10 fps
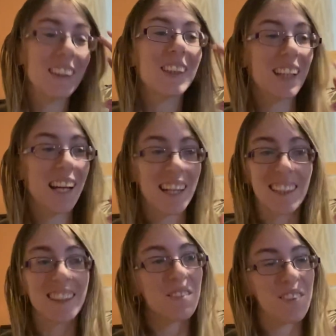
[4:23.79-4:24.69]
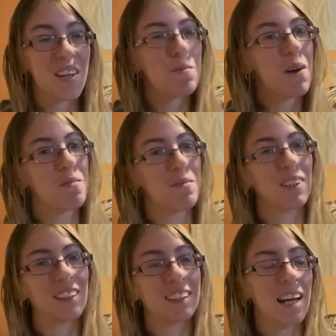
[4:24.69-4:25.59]
So that is a very
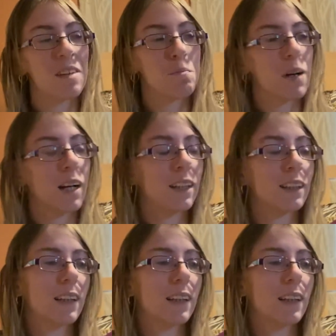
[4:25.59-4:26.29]
popular scent, but